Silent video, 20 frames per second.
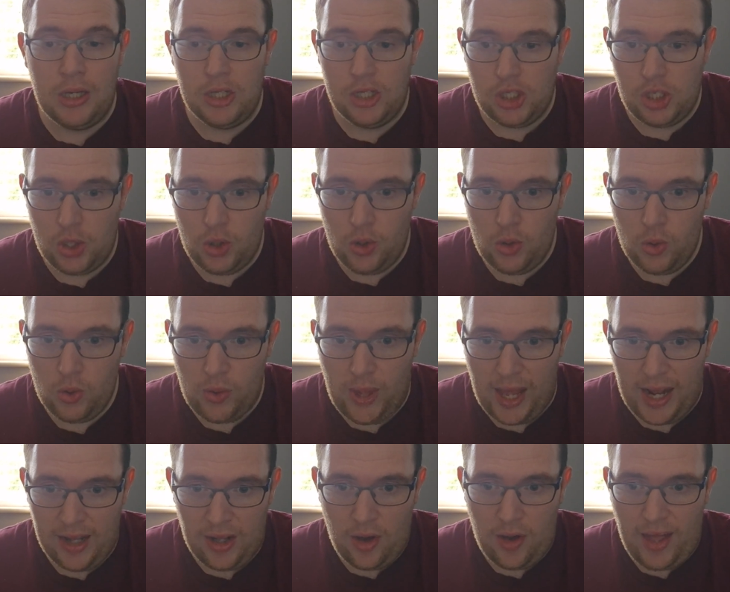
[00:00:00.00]
to
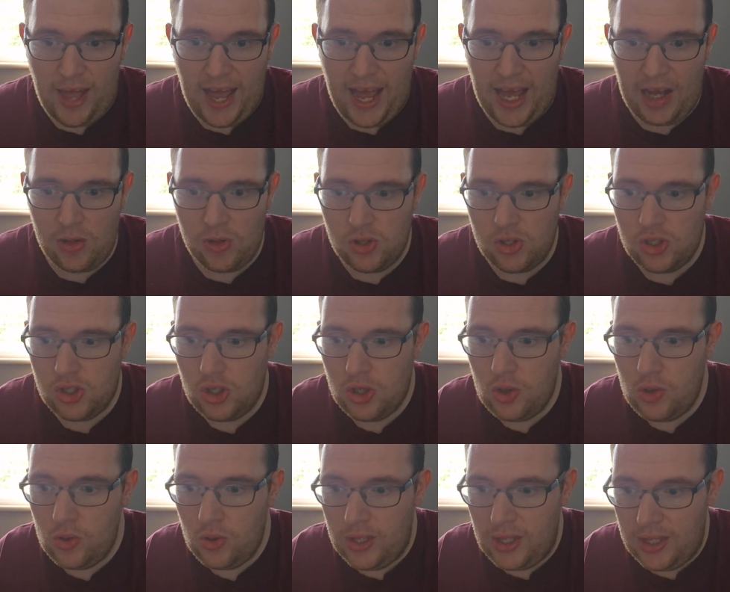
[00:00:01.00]
that lighthouse,
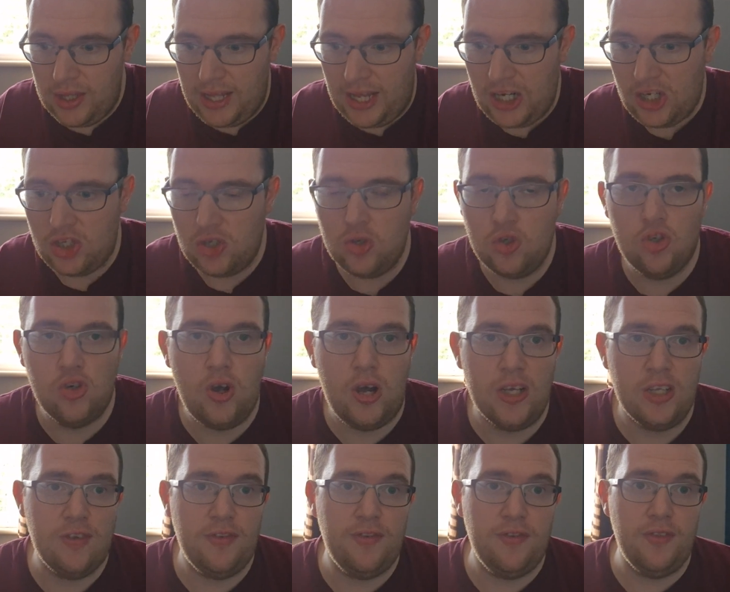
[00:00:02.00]
to the National
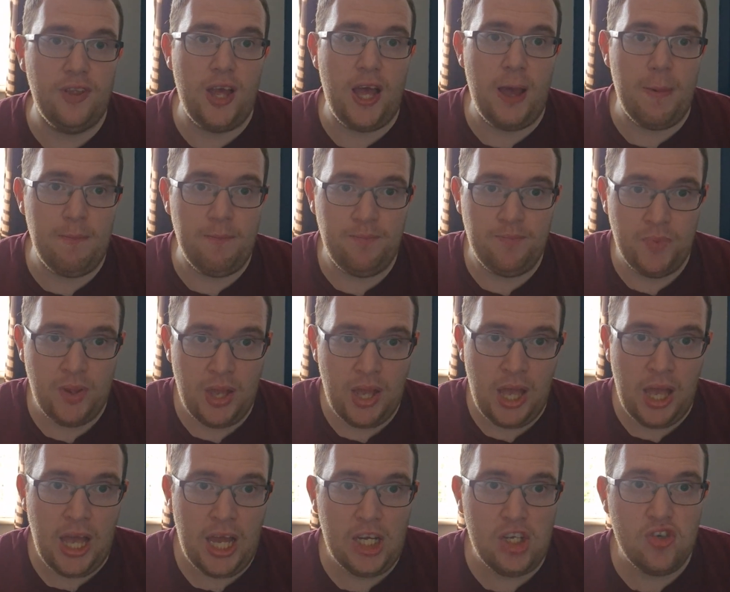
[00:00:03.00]
Trust
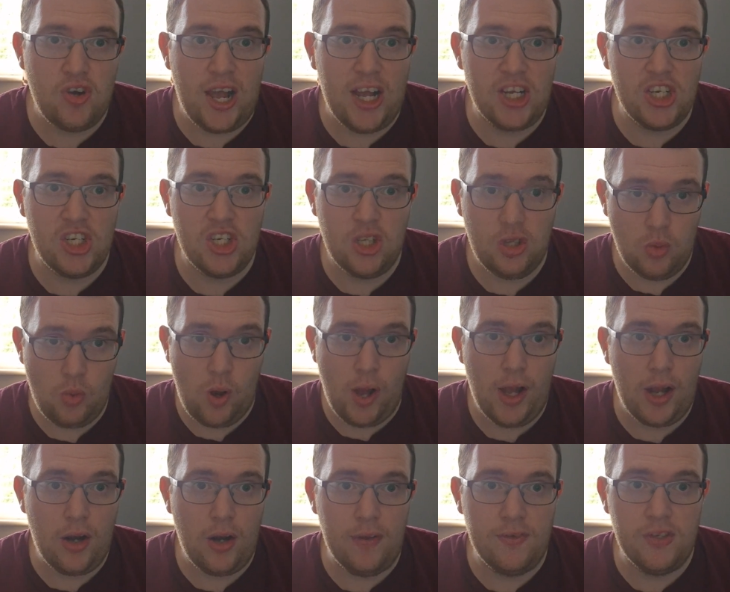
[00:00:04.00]
attraction, the
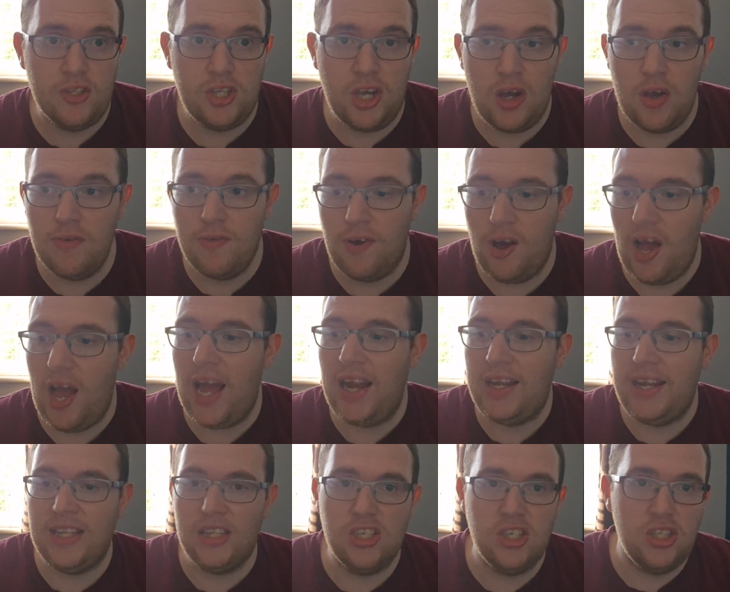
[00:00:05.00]
White Cliffs of Dover,
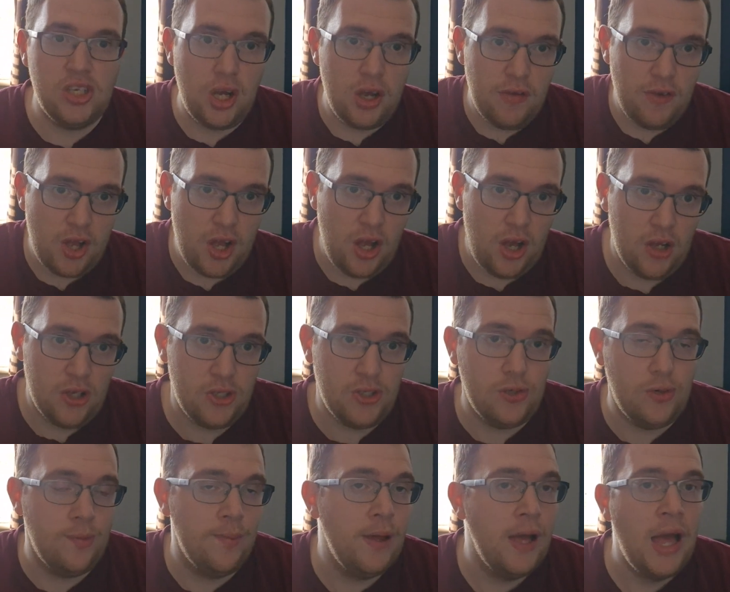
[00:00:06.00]
and then to Dover
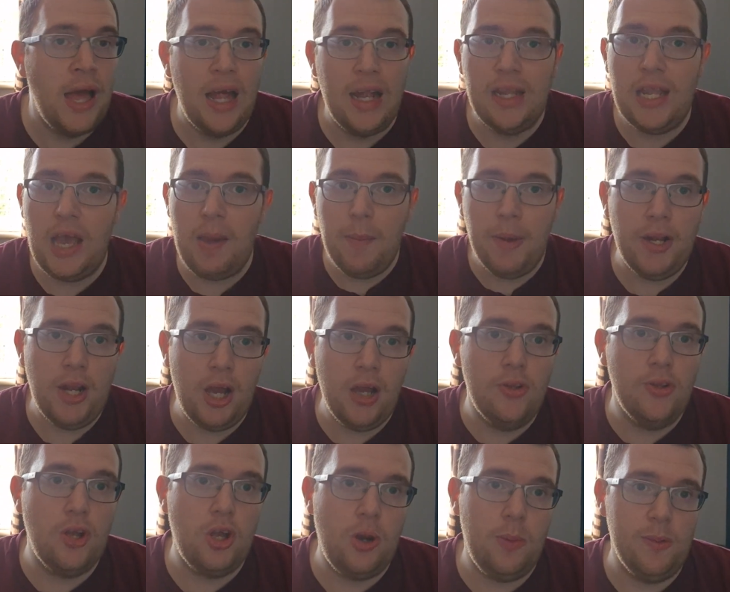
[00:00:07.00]
Castle? Let me know
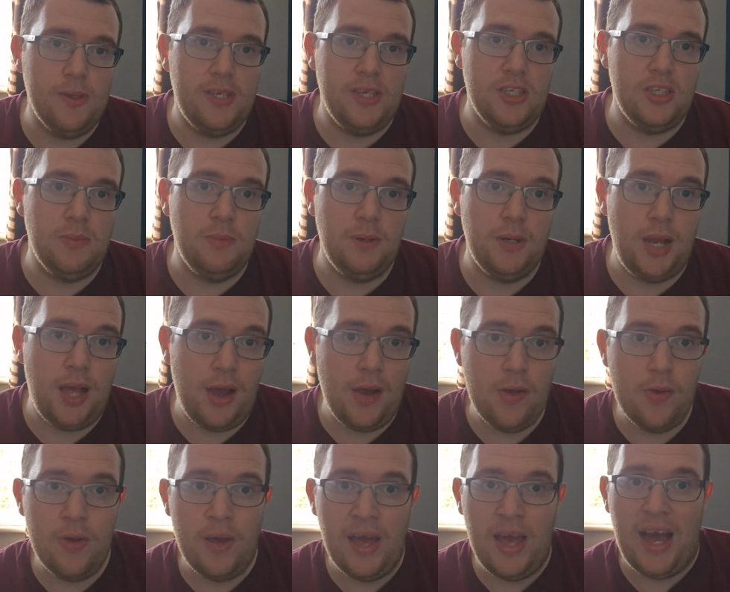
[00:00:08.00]
in the comment section
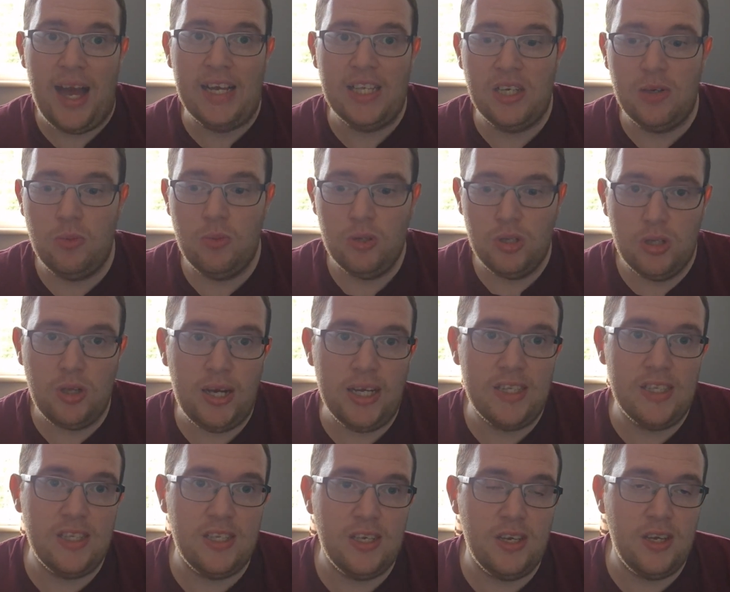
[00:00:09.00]
below, as I would
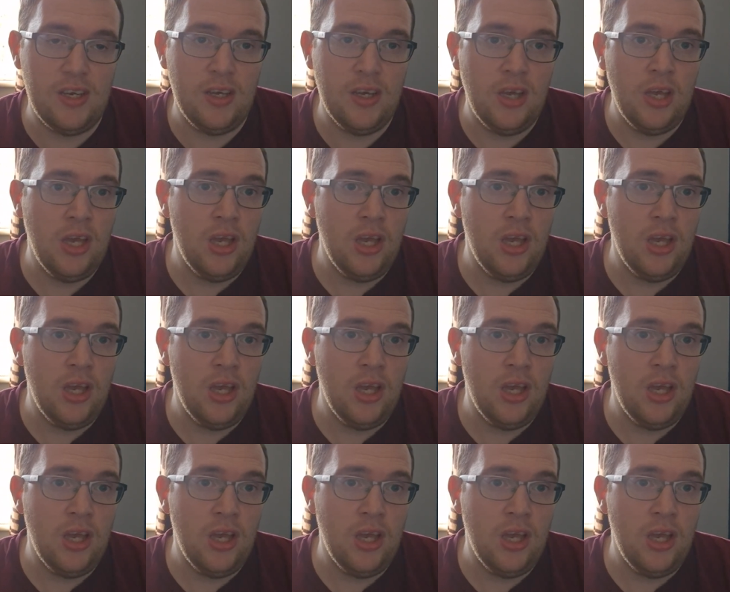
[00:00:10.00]
like to